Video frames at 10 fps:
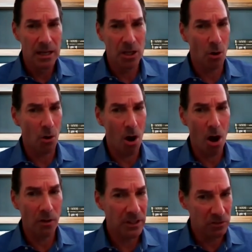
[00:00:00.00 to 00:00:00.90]
you know,
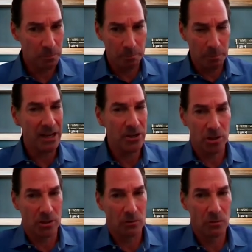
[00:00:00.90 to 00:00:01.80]
all these
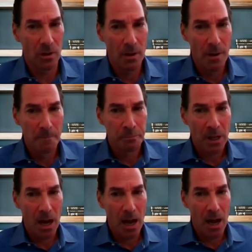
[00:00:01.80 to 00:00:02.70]
patients
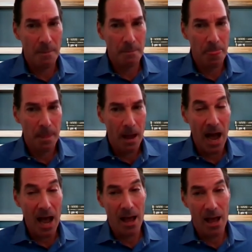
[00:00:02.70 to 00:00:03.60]
um,
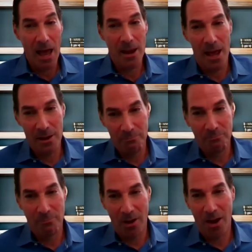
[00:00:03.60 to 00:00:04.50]
I, and and